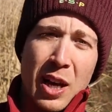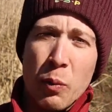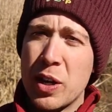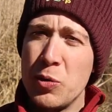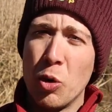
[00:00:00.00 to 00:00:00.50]

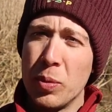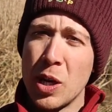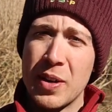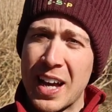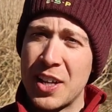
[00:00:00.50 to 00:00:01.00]
And where you
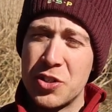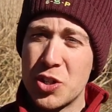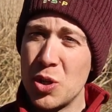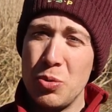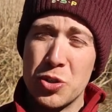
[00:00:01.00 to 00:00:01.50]
normally only had
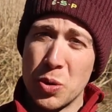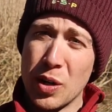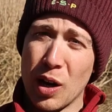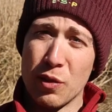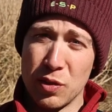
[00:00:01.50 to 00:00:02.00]

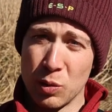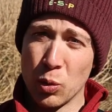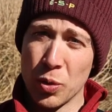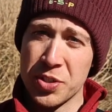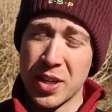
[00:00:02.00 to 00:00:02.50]
2–2.5 foot
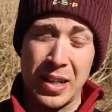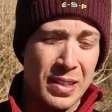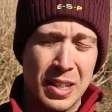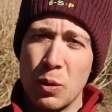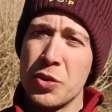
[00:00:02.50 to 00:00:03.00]
of water
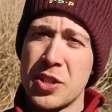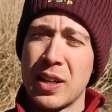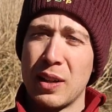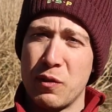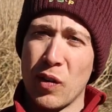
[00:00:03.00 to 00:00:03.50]
was
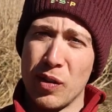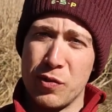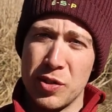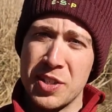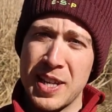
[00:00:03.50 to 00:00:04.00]
suddenly
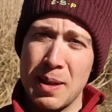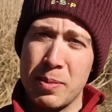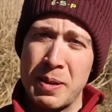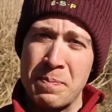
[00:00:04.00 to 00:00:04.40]
5 foot deep.